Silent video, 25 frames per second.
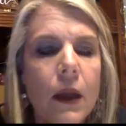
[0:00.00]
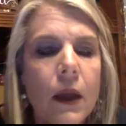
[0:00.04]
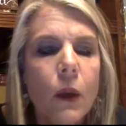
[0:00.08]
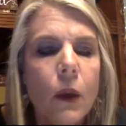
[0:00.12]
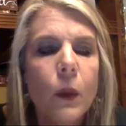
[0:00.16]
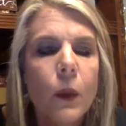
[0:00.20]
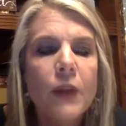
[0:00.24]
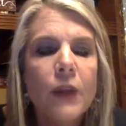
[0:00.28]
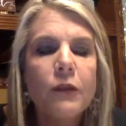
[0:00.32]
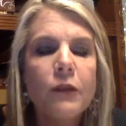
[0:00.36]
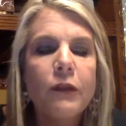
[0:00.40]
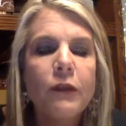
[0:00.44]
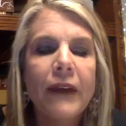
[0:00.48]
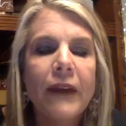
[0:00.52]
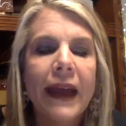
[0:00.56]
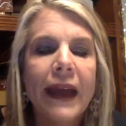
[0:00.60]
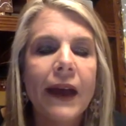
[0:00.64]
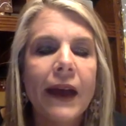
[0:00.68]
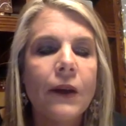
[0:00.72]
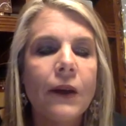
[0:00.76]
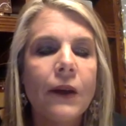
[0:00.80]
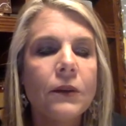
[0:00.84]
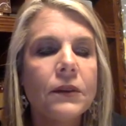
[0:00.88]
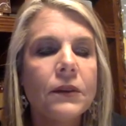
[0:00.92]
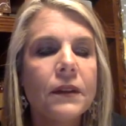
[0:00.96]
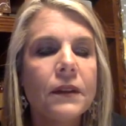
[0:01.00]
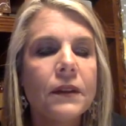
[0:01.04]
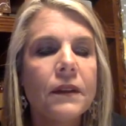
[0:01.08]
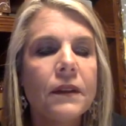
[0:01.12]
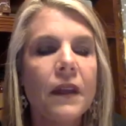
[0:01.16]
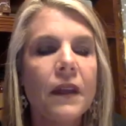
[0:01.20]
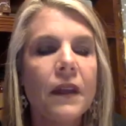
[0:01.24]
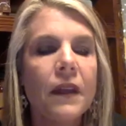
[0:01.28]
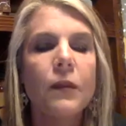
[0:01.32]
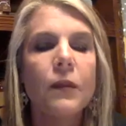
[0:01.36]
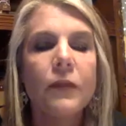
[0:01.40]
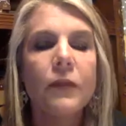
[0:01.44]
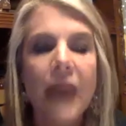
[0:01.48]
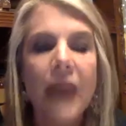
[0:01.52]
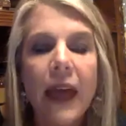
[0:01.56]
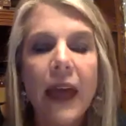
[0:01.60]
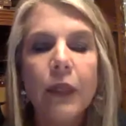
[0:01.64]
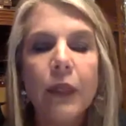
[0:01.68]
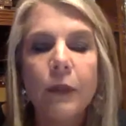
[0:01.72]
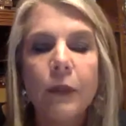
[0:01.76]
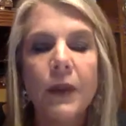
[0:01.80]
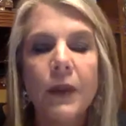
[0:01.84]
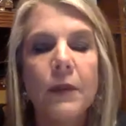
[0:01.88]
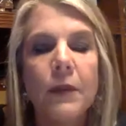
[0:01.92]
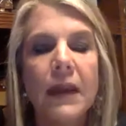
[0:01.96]
We found that
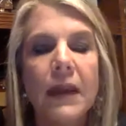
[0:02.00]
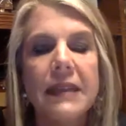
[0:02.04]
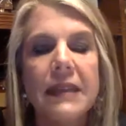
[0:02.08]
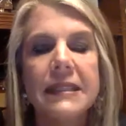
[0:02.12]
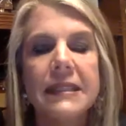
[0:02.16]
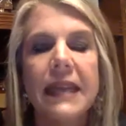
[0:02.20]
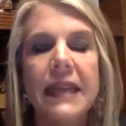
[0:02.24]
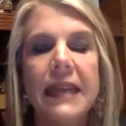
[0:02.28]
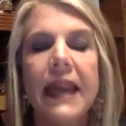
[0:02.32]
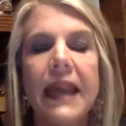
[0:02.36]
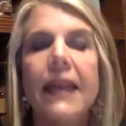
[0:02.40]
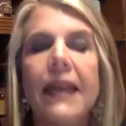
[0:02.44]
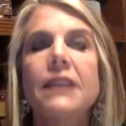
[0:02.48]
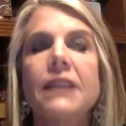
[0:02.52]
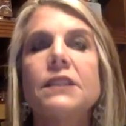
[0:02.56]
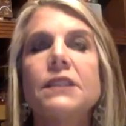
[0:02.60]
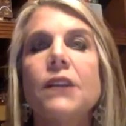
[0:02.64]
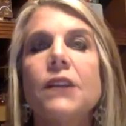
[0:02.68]
3-way text